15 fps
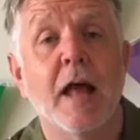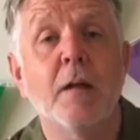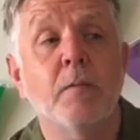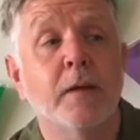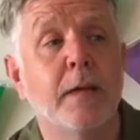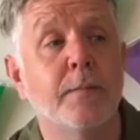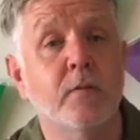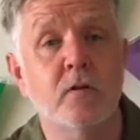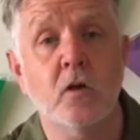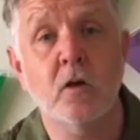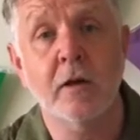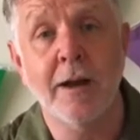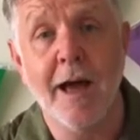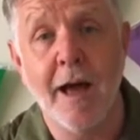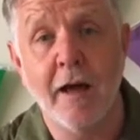help keep us
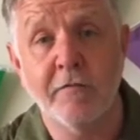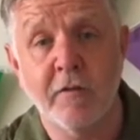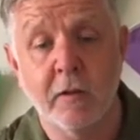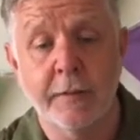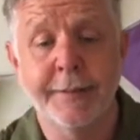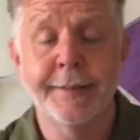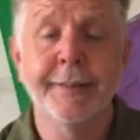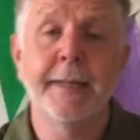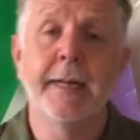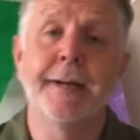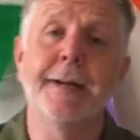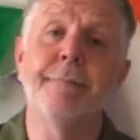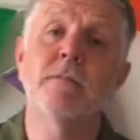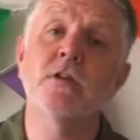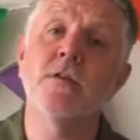all alive.
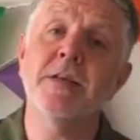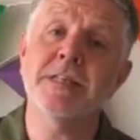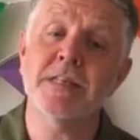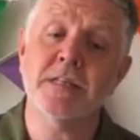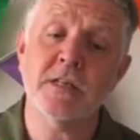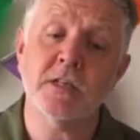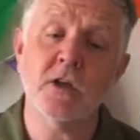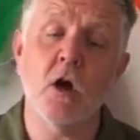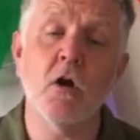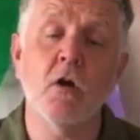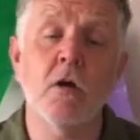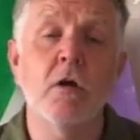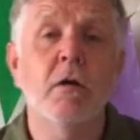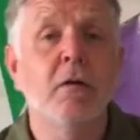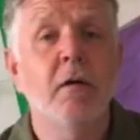So this is a
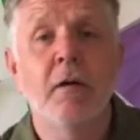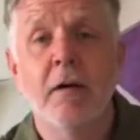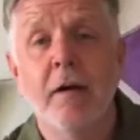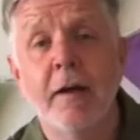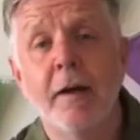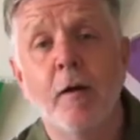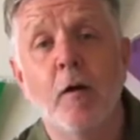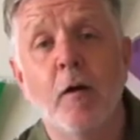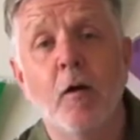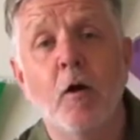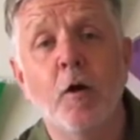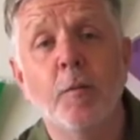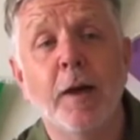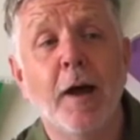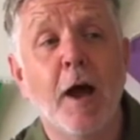song
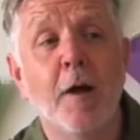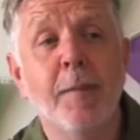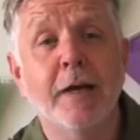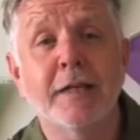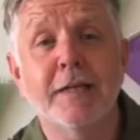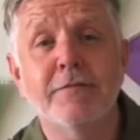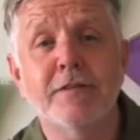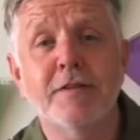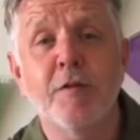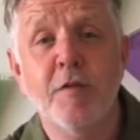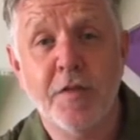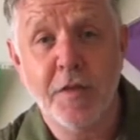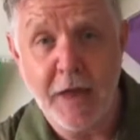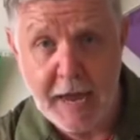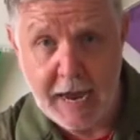all about how
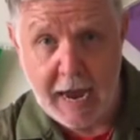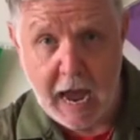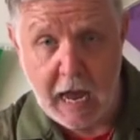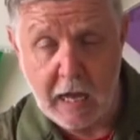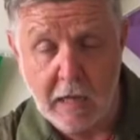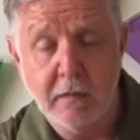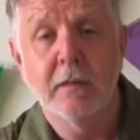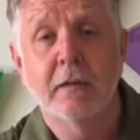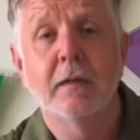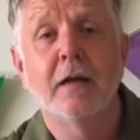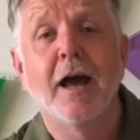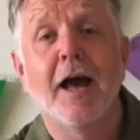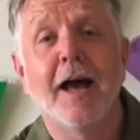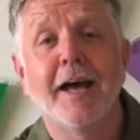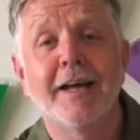magnificent they are,
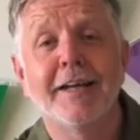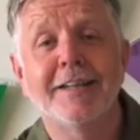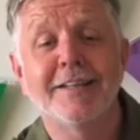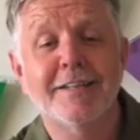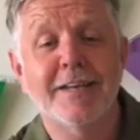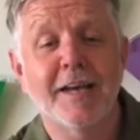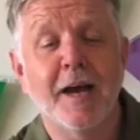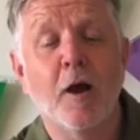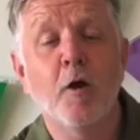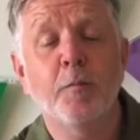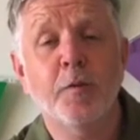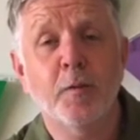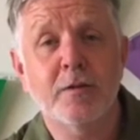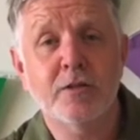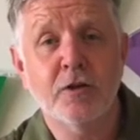and I
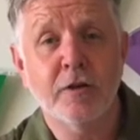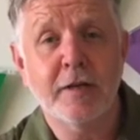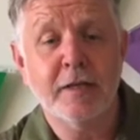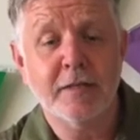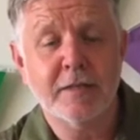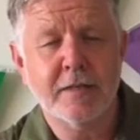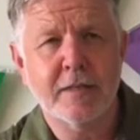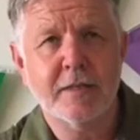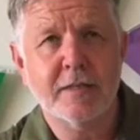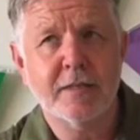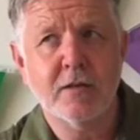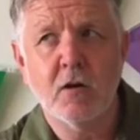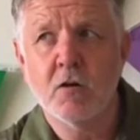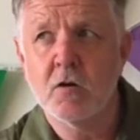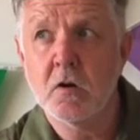hope you enjoy it. It's
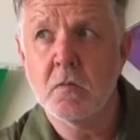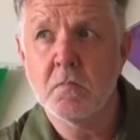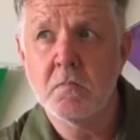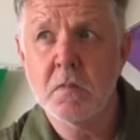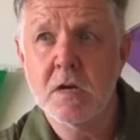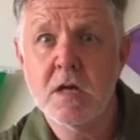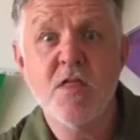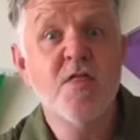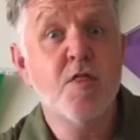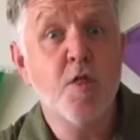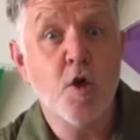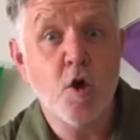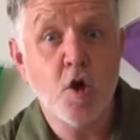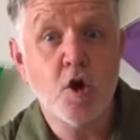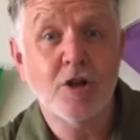song number
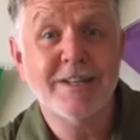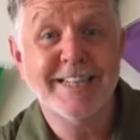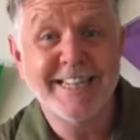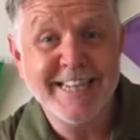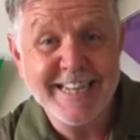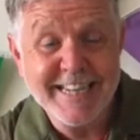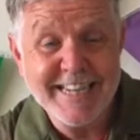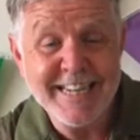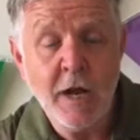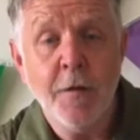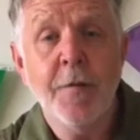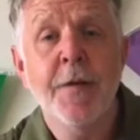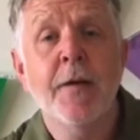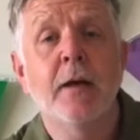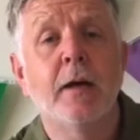13,
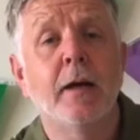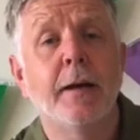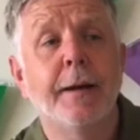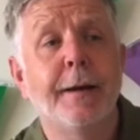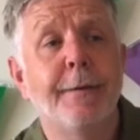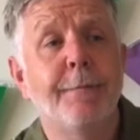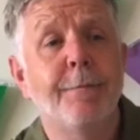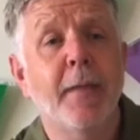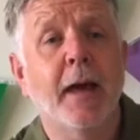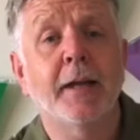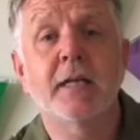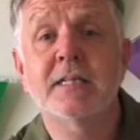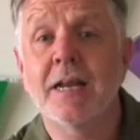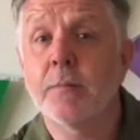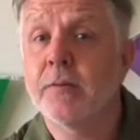
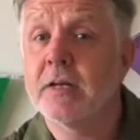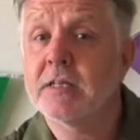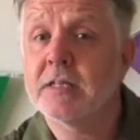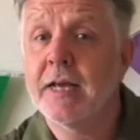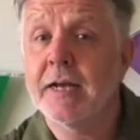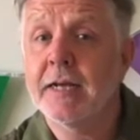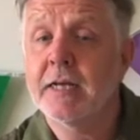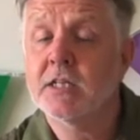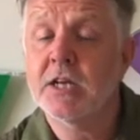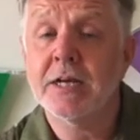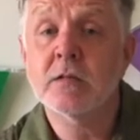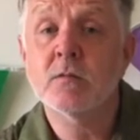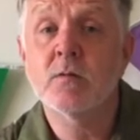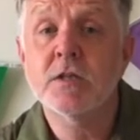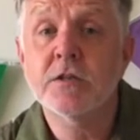and it celebrates the
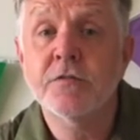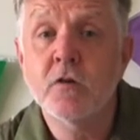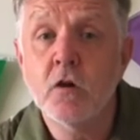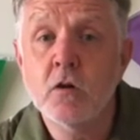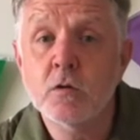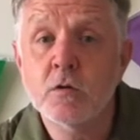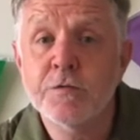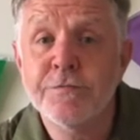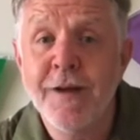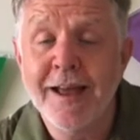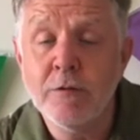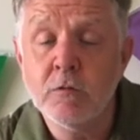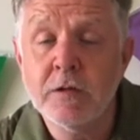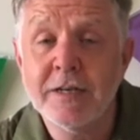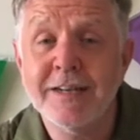NHS, which of course was
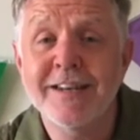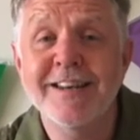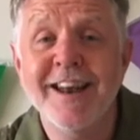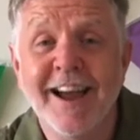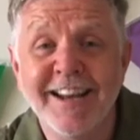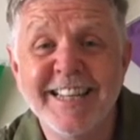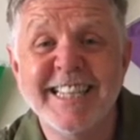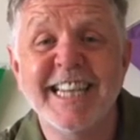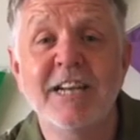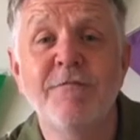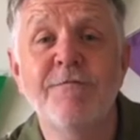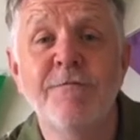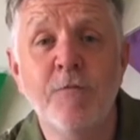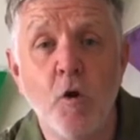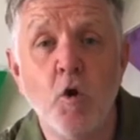founded in
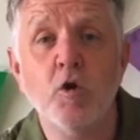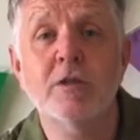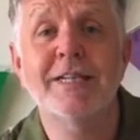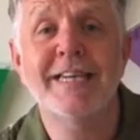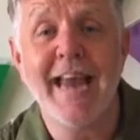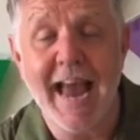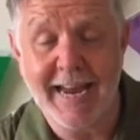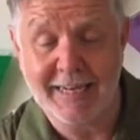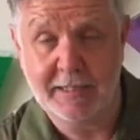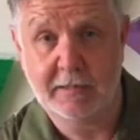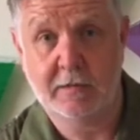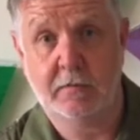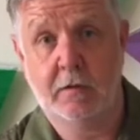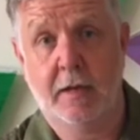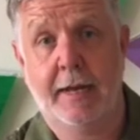
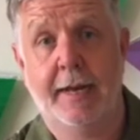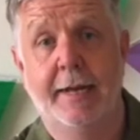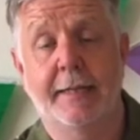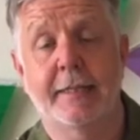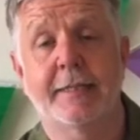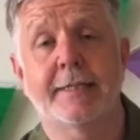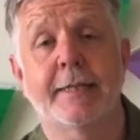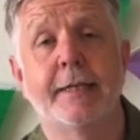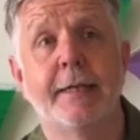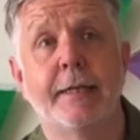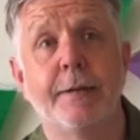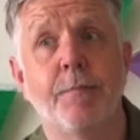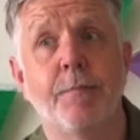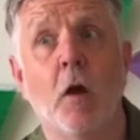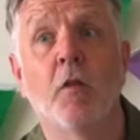1948, and
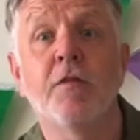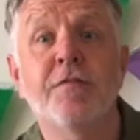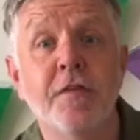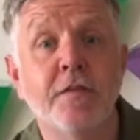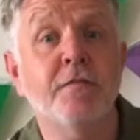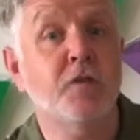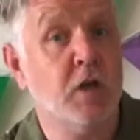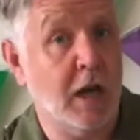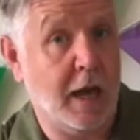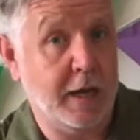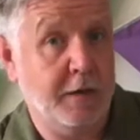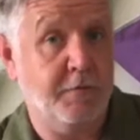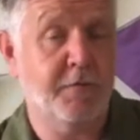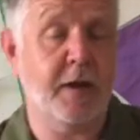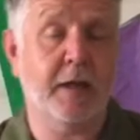on the 5th of
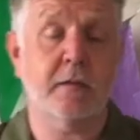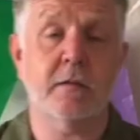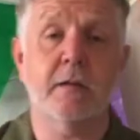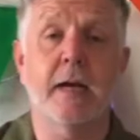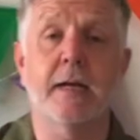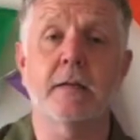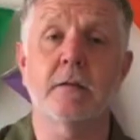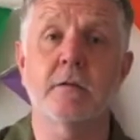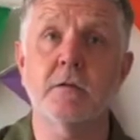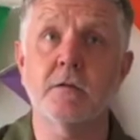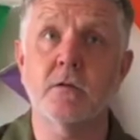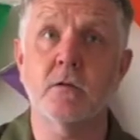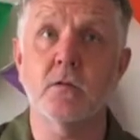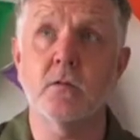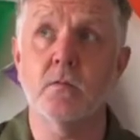July, in fact. And
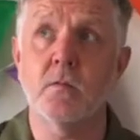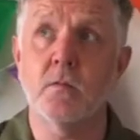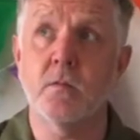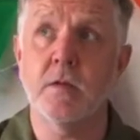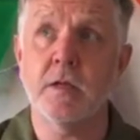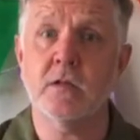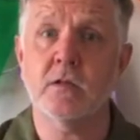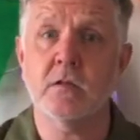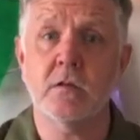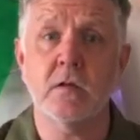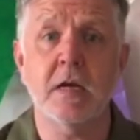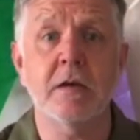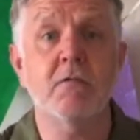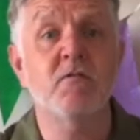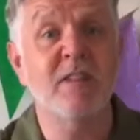so this
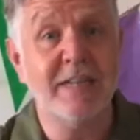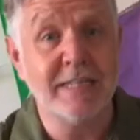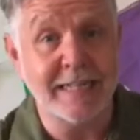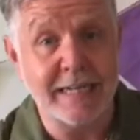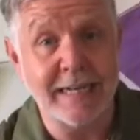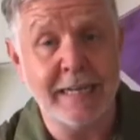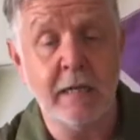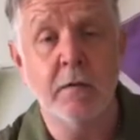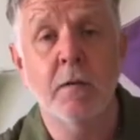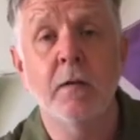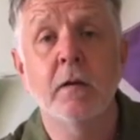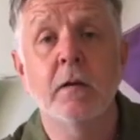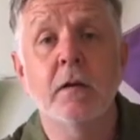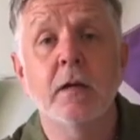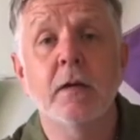year, recently,
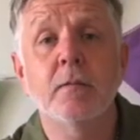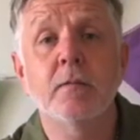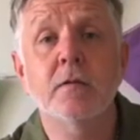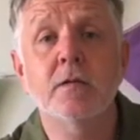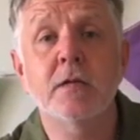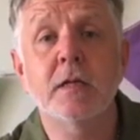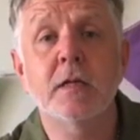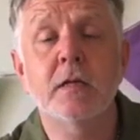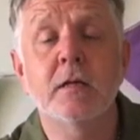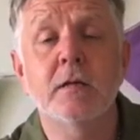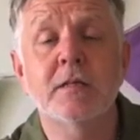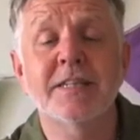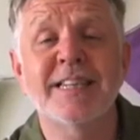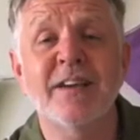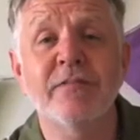it was the
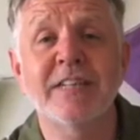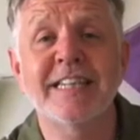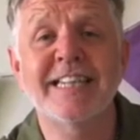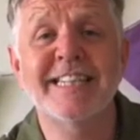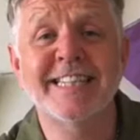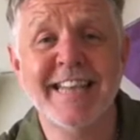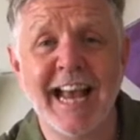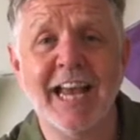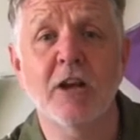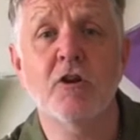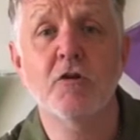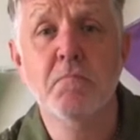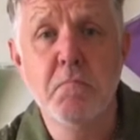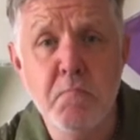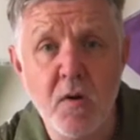
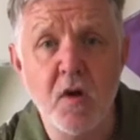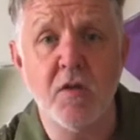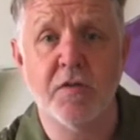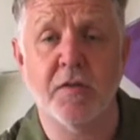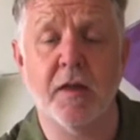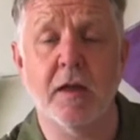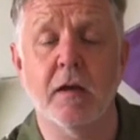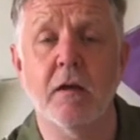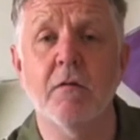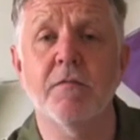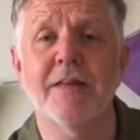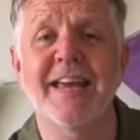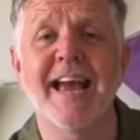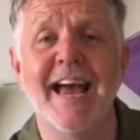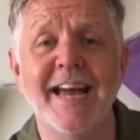72nd birthday of
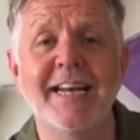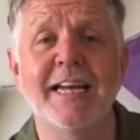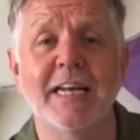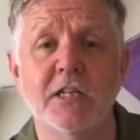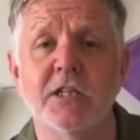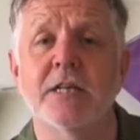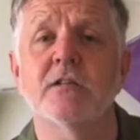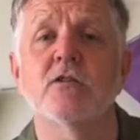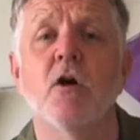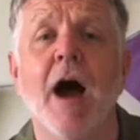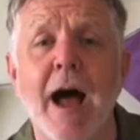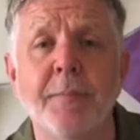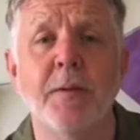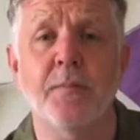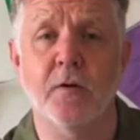the NHS, so
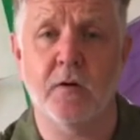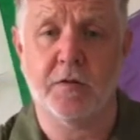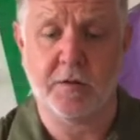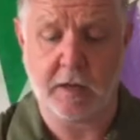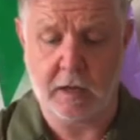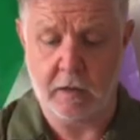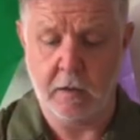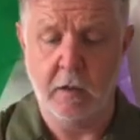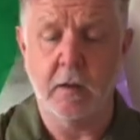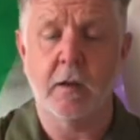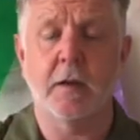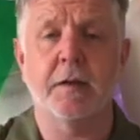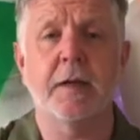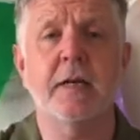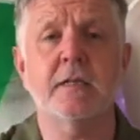happy birthday.
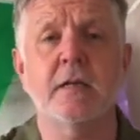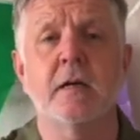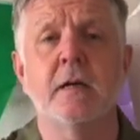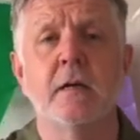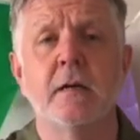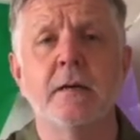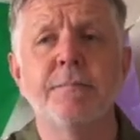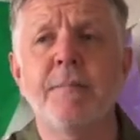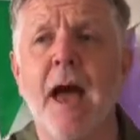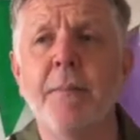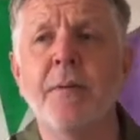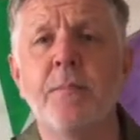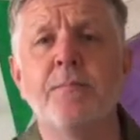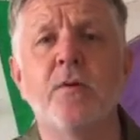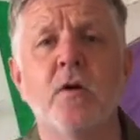And here's a
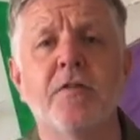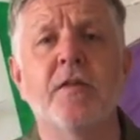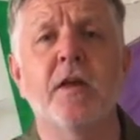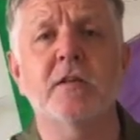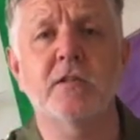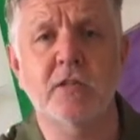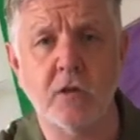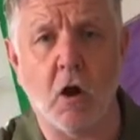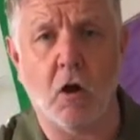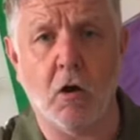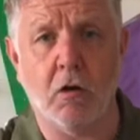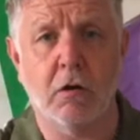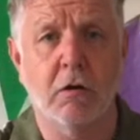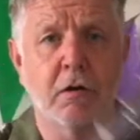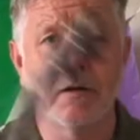happy birthday
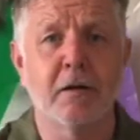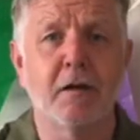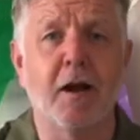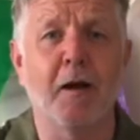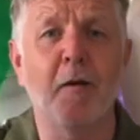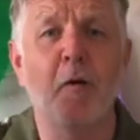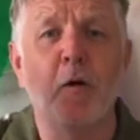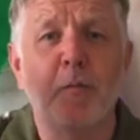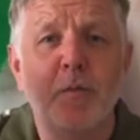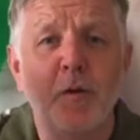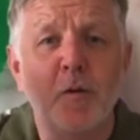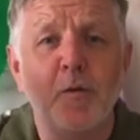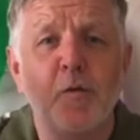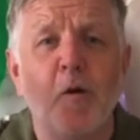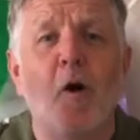song I hope
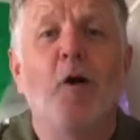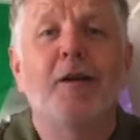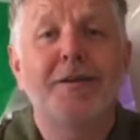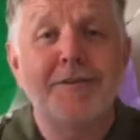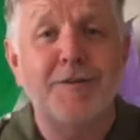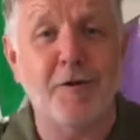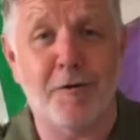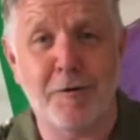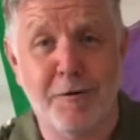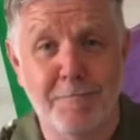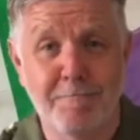you all enjoy.